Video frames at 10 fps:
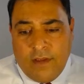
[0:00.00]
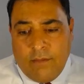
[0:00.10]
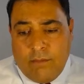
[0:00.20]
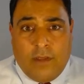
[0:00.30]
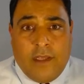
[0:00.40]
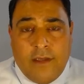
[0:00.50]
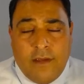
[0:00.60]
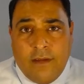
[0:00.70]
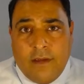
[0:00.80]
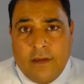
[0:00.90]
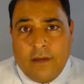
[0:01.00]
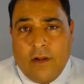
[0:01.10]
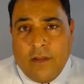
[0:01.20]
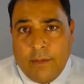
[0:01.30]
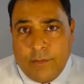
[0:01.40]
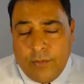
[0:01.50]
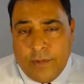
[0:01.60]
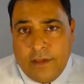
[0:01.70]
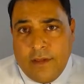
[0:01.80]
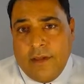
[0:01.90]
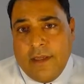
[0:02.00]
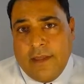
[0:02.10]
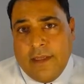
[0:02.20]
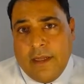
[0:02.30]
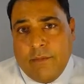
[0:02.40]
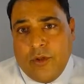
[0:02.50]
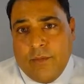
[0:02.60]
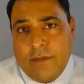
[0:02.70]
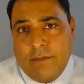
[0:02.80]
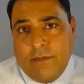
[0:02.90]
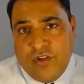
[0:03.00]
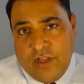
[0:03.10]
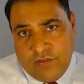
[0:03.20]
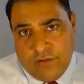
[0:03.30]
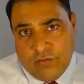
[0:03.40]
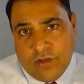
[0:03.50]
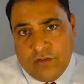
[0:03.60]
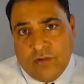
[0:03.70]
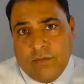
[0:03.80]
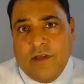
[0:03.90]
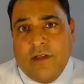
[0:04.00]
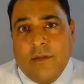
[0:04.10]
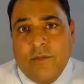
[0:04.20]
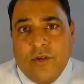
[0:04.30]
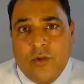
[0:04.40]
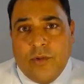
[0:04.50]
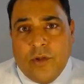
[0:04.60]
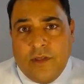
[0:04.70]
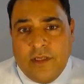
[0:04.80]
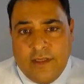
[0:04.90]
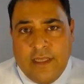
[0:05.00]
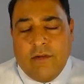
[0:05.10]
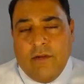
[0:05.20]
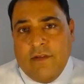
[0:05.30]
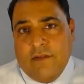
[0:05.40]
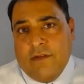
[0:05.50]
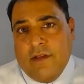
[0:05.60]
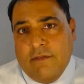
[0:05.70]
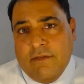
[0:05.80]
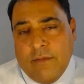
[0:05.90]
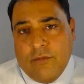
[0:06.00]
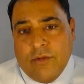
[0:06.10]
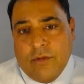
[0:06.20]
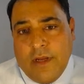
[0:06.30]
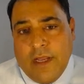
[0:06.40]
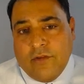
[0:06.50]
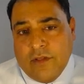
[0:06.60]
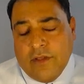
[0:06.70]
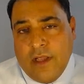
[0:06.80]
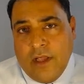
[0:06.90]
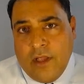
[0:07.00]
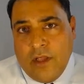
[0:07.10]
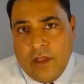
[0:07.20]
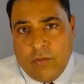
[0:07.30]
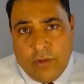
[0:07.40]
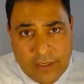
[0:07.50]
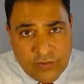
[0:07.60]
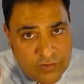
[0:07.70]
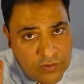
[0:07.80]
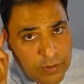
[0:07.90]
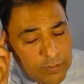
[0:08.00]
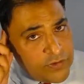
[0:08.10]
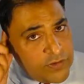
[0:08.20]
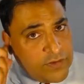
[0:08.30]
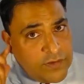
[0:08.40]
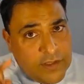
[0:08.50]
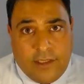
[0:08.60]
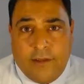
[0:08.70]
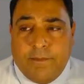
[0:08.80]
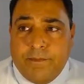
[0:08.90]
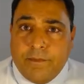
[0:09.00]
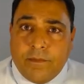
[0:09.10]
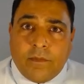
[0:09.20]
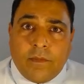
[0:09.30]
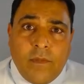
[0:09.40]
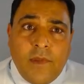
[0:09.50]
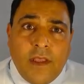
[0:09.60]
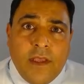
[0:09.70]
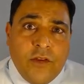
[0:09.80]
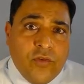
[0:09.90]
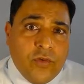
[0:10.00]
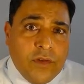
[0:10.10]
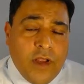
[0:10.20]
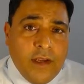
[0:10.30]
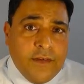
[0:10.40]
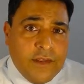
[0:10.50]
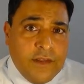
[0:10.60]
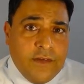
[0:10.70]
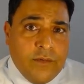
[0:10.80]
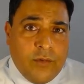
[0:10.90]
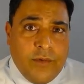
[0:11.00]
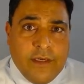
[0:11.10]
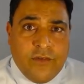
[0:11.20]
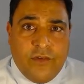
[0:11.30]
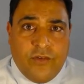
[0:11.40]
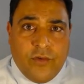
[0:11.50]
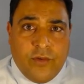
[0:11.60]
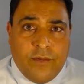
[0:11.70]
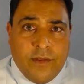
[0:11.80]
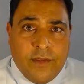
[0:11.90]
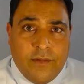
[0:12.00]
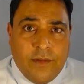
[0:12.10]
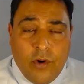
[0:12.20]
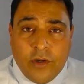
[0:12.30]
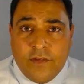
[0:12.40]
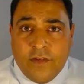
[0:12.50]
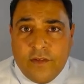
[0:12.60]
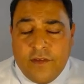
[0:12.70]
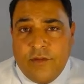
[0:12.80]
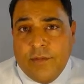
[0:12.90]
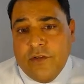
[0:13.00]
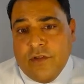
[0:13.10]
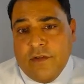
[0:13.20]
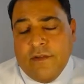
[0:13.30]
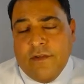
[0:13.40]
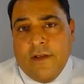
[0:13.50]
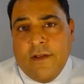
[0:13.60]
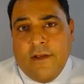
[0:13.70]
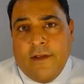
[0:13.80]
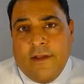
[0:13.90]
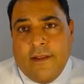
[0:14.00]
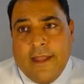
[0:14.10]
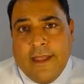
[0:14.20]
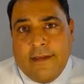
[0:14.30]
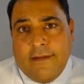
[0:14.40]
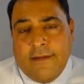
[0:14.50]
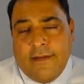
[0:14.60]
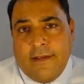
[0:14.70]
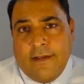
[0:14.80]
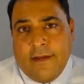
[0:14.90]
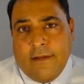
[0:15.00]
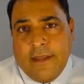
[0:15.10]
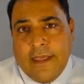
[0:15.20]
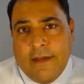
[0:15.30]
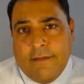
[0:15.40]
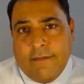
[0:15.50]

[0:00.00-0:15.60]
blood called albumin, and then albumin changes the structure, becomes a new protein, and that creates an inflammatory reaction. We actually just published a study in the journal Toxins where we actually showed in Parkinson's disease patients that they have